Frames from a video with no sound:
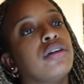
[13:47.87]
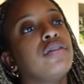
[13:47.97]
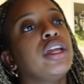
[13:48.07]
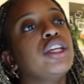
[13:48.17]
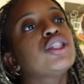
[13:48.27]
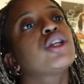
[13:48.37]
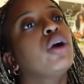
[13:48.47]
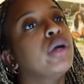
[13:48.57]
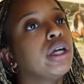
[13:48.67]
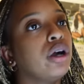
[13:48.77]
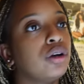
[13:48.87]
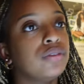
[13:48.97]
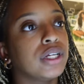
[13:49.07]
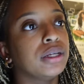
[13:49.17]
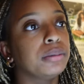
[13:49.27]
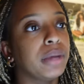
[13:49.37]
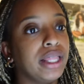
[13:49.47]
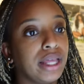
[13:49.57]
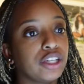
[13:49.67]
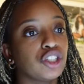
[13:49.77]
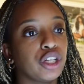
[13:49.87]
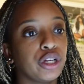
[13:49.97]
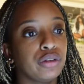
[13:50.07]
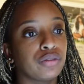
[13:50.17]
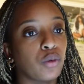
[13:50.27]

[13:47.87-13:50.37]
finished going over my lecture